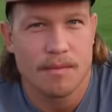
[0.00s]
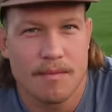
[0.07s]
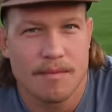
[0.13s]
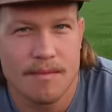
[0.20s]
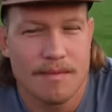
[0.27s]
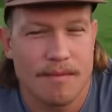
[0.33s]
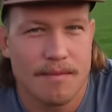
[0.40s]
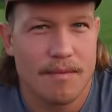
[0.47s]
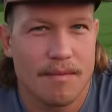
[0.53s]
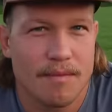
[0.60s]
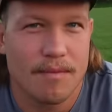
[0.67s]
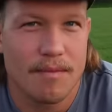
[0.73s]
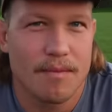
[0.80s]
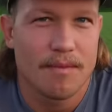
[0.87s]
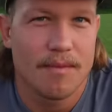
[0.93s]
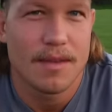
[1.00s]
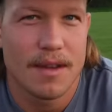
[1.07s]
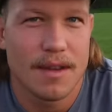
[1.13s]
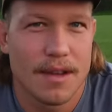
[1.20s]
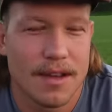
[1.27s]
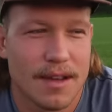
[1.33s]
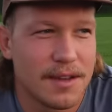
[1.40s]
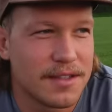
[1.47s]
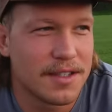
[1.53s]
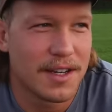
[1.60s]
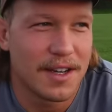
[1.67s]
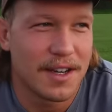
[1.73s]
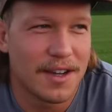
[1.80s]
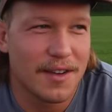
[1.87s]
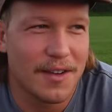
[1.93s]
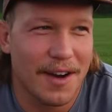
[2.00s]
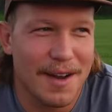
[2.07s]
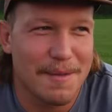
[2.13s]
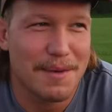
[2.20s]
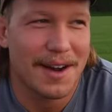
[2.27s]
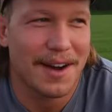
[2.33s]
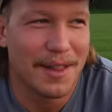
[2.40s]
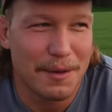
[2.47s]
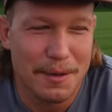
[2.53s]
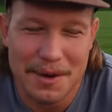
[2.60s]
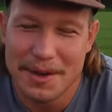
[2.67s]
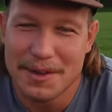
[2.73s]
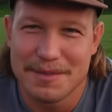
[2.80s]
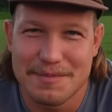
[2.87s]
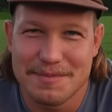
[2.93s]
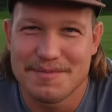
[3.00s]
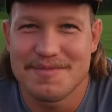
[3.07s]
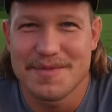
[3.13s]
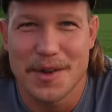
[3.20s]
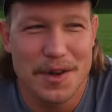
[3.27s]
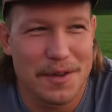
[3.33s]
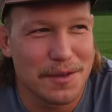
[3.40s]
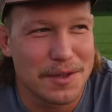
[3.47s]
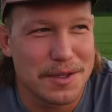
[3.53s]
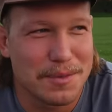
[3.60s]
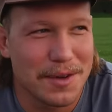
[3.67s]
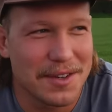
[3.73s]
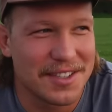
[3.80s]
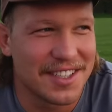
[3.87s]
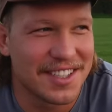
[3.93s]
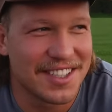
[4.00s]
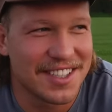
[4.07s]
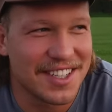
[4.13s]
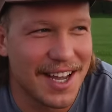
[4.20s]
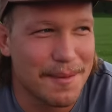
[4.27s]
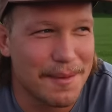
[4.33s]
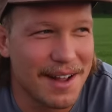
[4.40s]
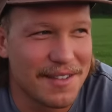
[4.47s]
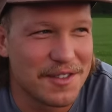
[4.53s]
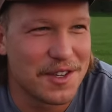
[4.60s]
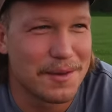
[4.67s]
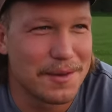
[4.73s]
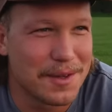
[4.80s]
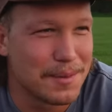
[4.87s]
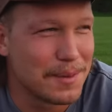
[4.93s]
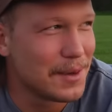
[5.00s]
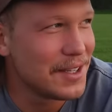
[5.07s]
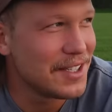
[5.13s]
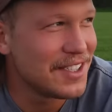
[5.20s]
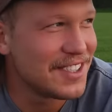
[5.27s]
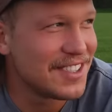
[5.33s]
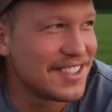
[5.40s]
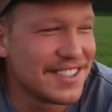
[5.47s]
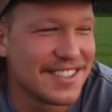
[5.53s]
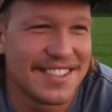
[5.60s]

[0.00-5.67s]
In Kiama? It's a great part of the world. Beautiful spot to come and have a trip with the boys.